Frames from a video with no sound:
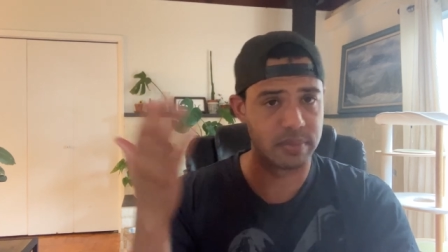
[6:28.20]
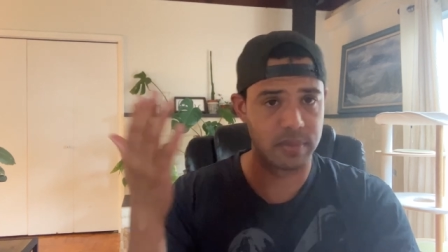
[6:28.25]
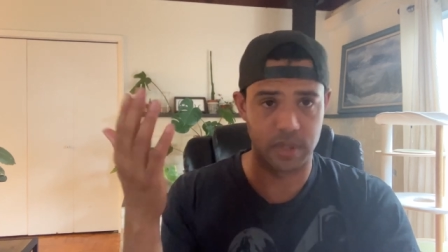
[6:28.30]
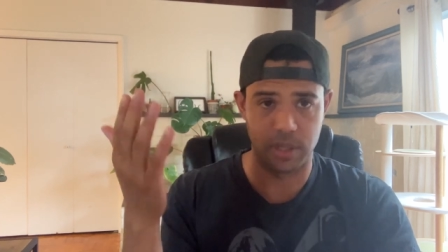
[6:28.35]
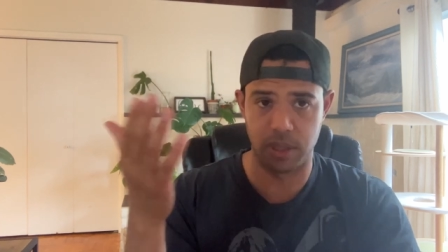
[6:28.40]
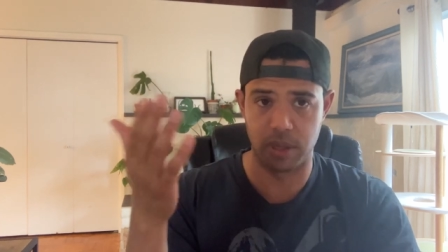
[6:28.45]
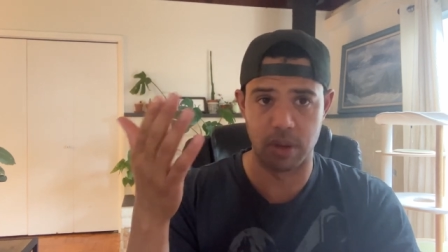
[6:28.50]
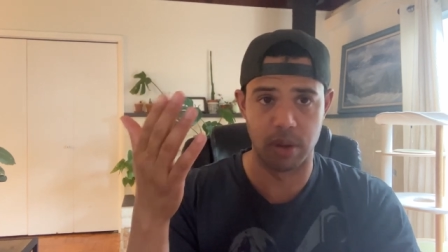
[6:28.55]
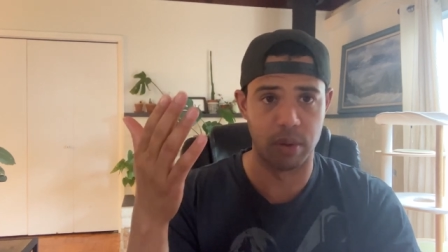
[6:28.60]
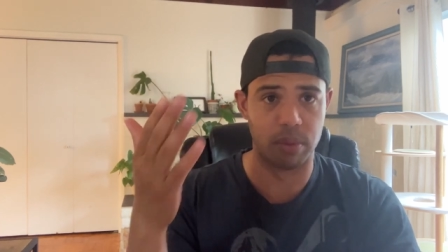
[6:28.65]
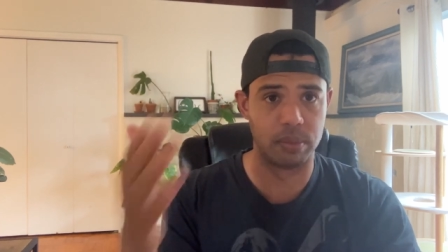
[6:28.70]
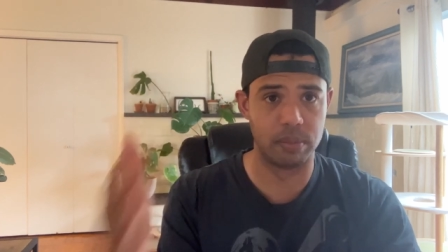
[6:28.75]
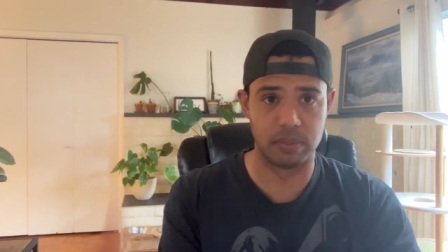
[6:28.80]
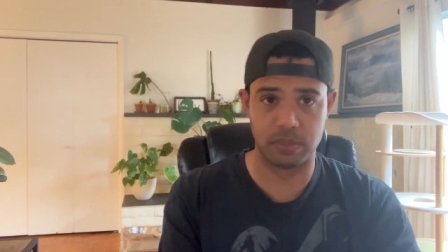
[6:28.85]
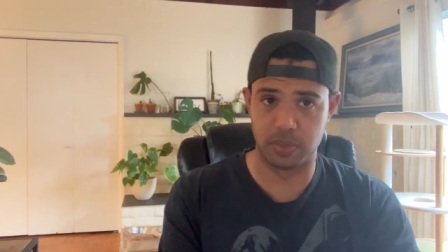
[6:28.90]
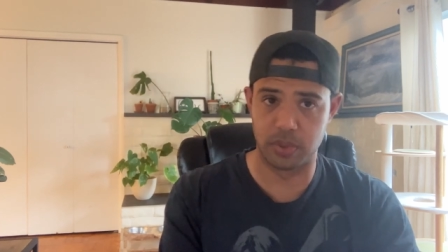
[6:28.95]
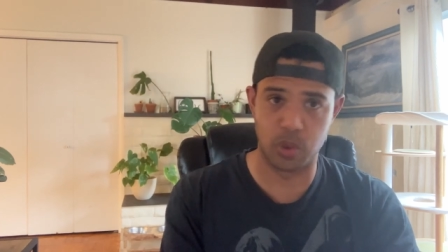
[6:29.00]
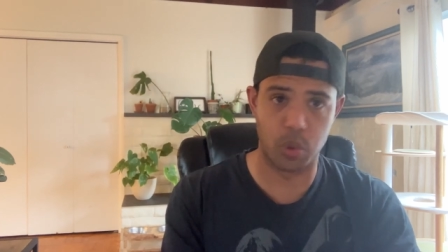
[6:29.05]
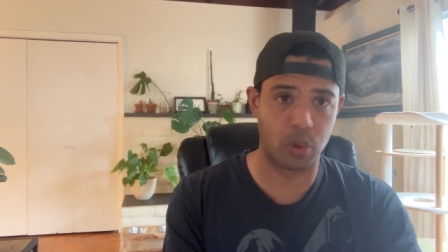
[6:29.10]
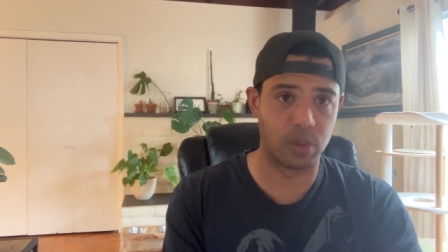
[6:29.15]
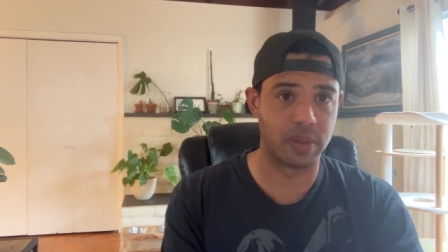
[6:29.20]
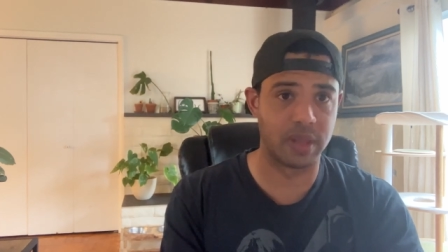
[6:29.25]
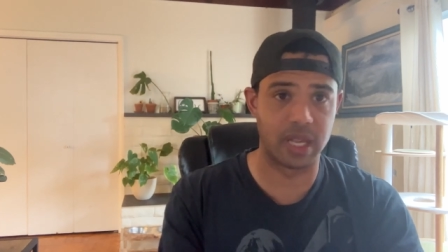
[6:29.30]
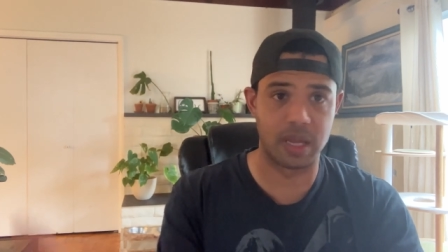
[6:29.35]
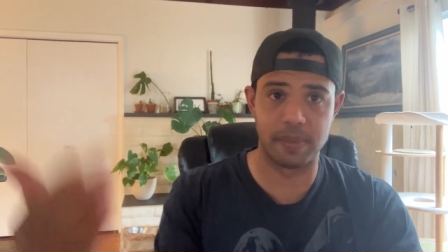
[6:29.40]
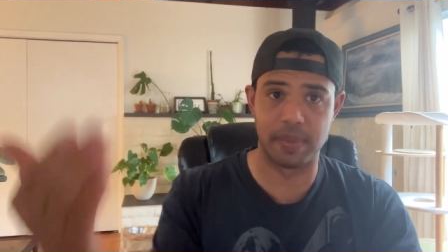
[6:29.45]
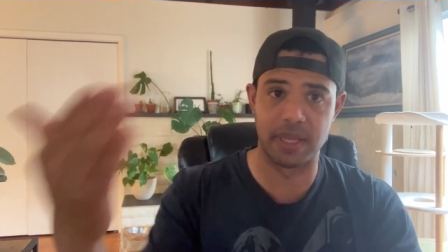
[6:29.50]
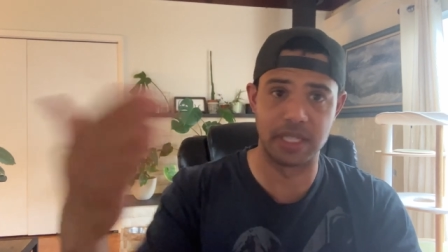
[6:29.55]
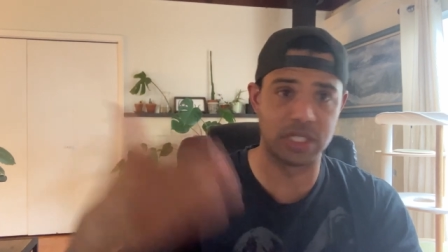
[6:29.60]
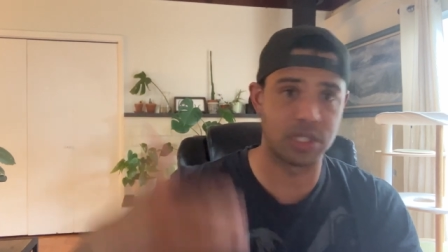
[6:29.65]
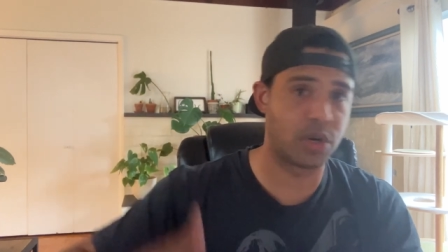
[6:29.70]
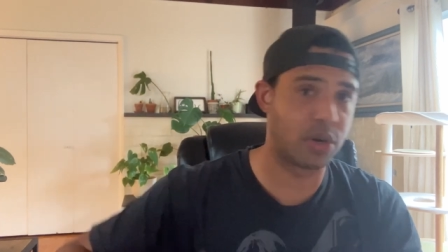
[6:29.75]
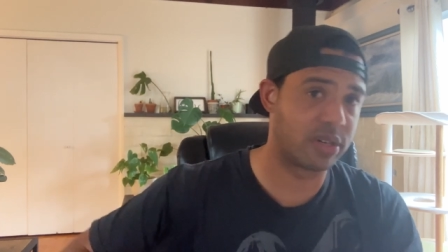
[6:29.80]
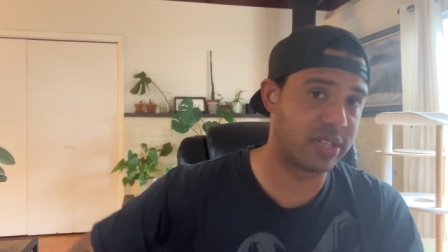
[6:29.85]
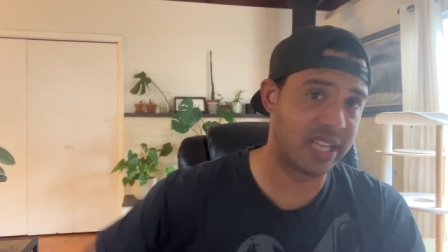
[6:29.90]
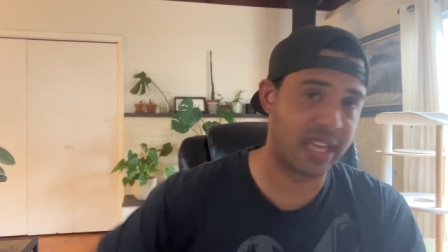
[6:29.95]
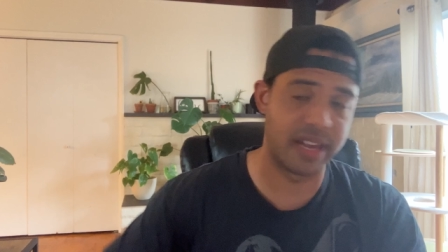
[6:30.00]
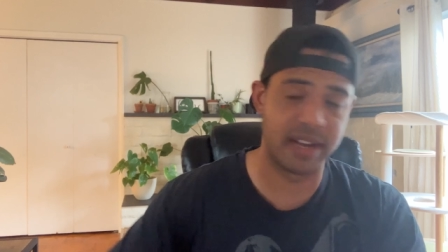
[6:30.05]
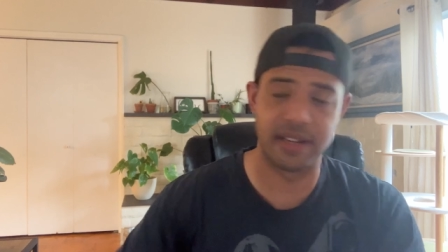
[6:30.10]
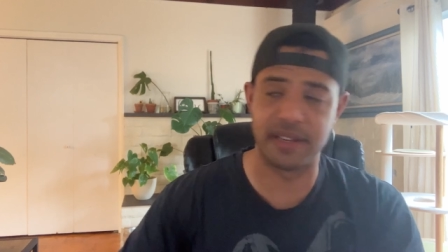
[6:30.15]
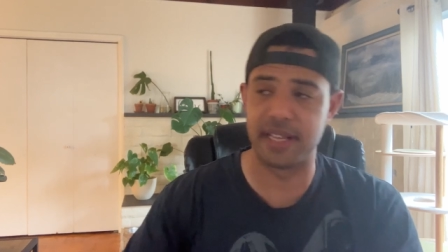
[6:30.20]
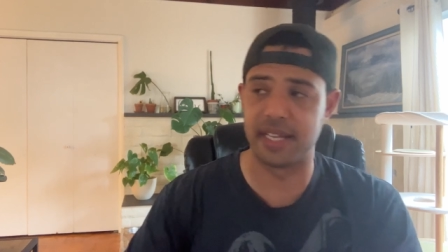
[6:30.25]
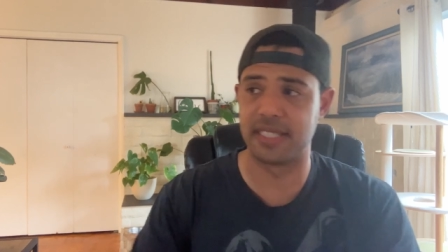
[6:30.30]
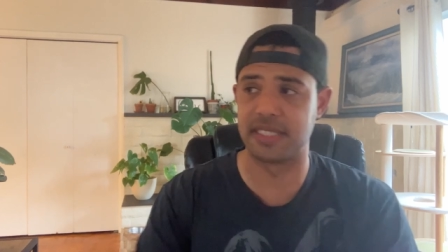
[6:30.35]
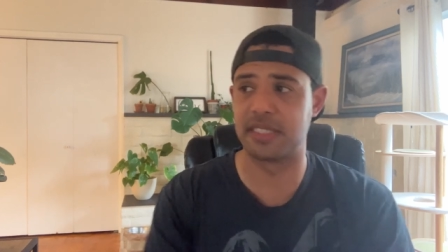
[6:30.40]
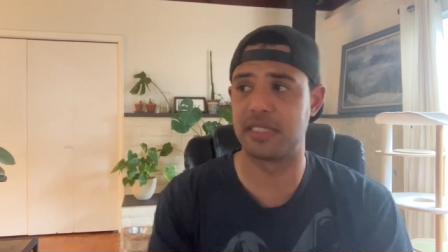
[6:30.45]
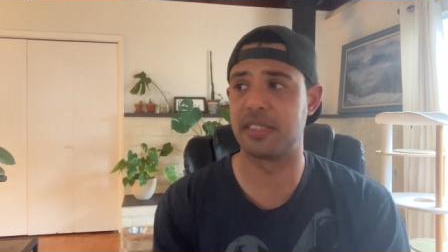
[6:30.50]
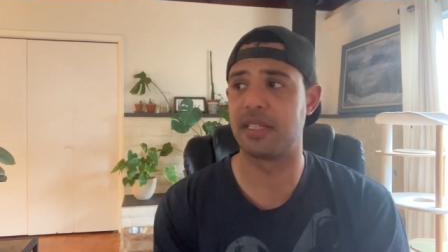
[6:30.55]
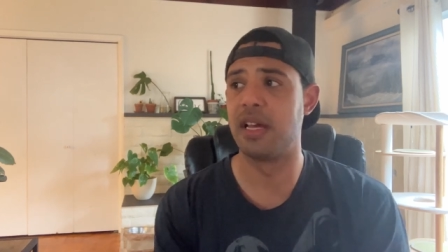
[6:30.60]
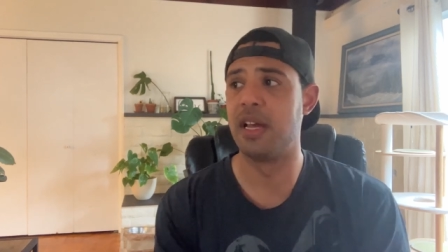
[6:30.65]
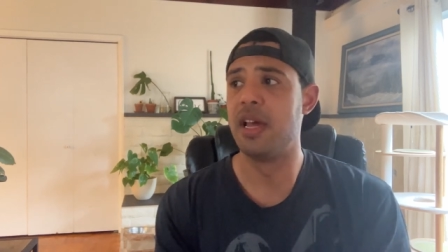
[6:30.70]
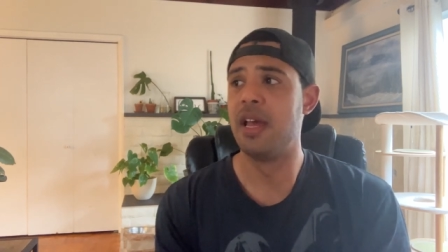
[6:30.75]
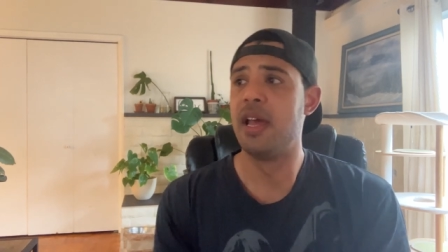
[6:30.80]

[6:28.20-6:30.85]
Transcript: you know, torn ligaments, herniated discs.